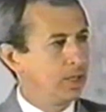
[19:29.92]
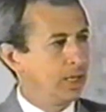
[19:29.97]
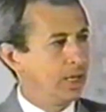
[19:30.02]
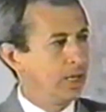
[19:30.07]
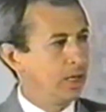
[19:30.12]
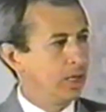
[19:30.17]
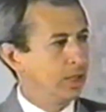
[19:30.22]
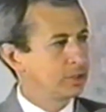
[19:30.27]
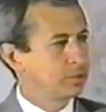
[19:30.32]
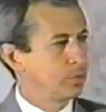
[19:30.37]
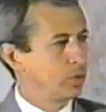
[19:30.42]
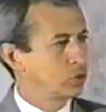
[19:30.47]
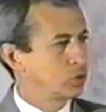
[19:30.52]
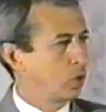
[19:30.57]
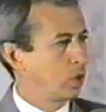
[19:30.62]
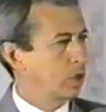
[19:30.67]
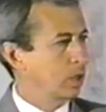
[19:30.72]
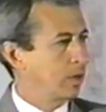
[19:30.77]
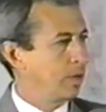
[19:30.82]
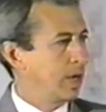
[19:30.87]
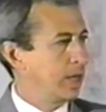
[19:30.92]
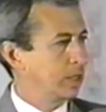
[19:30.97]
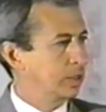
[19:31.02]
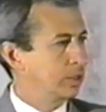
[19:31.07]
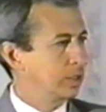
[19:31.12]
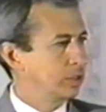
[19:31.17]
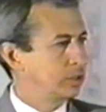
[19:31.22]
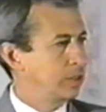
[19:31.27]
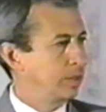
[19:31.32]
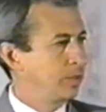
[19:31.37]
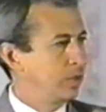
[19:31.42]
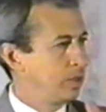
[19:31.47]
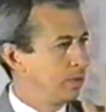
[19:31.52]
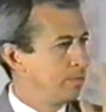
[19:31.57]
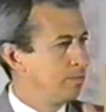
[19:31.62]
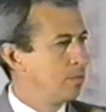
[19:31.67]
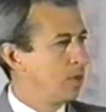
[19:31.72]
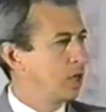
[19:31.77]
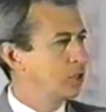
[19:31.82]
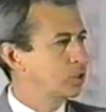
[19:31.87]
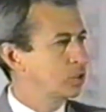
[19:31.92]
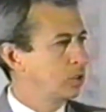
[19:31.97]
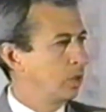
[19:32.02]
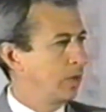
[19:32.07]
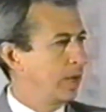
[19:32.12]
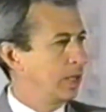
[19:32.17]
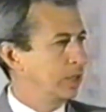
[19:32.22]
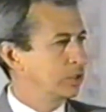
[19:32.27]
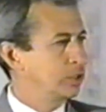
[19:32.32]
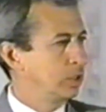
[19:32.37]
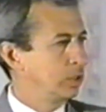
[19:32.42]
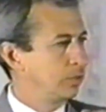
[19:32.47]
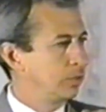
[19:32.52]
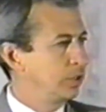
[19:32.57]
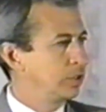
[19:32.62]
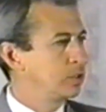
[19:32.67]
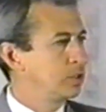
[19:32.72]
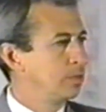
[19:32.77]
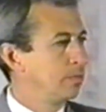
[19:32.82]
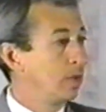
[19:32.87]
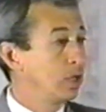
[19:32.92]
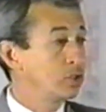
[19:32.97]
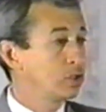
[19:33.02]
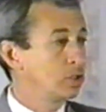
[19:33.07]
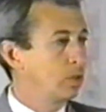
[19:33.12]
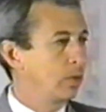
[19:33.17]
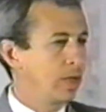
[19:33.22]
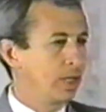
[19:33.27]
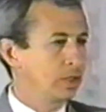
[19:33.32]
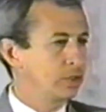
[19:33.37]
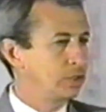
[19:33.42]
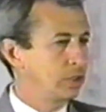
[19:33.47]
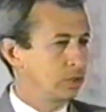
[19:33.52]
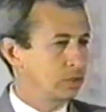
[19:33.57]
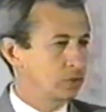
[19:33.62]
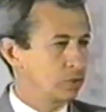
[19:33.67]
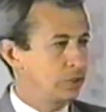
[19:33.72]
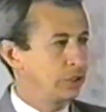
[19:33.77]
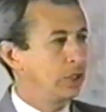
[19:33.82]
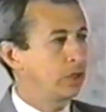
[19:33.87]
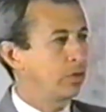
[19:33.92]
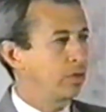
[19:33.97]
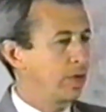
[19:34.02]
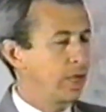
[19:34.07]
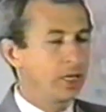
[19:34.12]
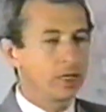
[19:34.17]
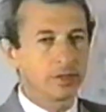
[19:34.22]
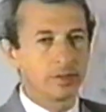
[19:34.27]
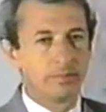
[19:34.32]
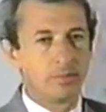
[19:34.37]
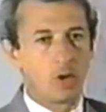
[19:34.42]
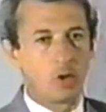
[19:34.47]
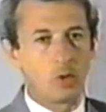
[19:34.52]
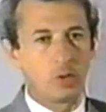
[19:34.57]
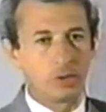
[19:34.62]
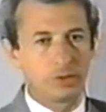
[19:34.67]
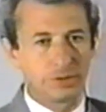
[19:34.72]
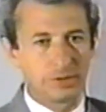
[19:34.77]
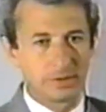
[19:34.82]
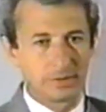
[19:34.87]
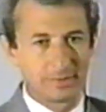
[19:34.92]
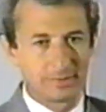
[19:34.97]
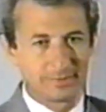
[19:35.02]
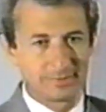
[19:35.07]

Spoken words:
And that's the most autocratic thing to say, but you must know Alexander. The reason you must know Alexander is because he created the mold